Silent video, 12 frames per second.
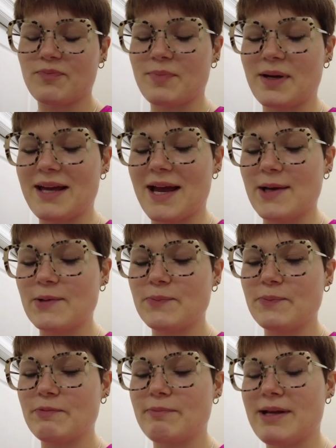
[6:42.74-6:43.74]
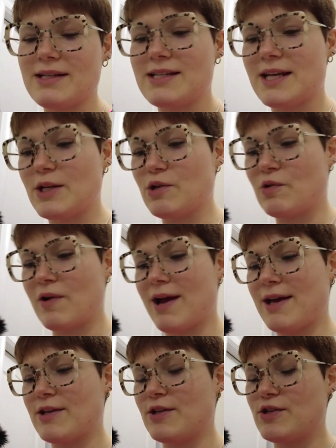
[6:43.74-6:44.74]
But yeah, maintain
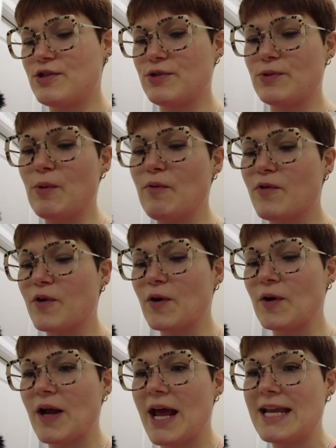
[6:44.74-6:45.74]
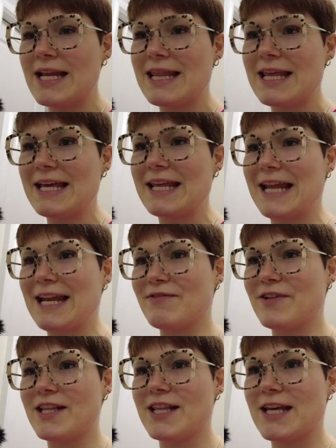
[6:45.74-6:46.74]
gratitude for anything and
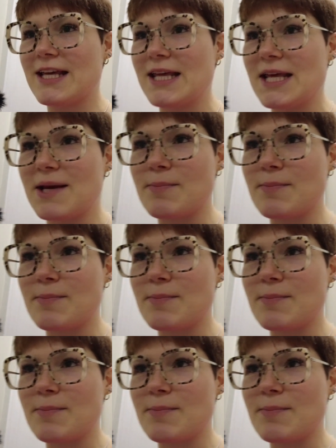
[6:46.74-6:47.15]
everything.